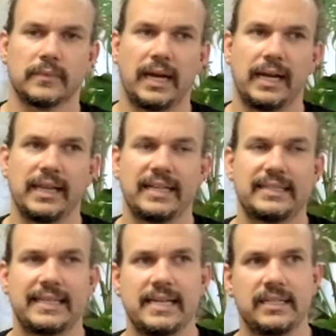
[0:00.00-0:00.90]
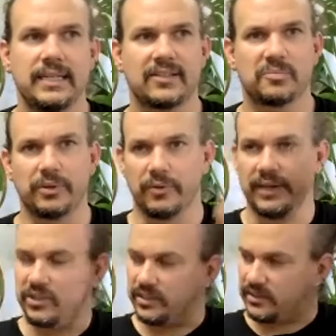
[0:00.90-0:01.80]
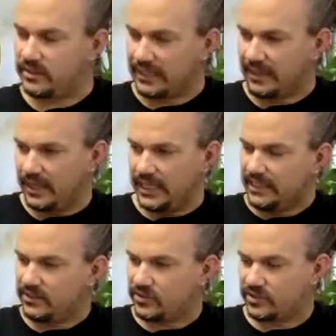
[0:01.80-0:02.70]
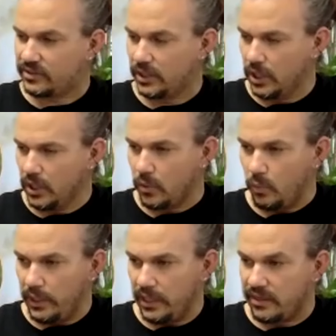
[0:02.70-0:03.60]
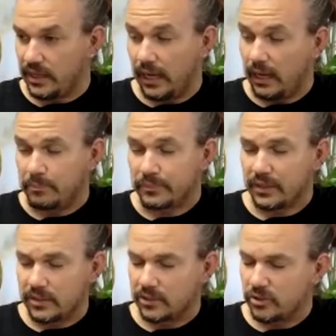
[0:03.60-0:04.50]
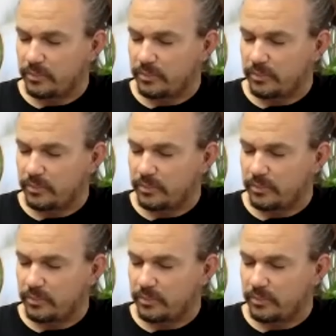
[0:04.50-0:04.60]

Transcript: I like to end explorations like this with Dr.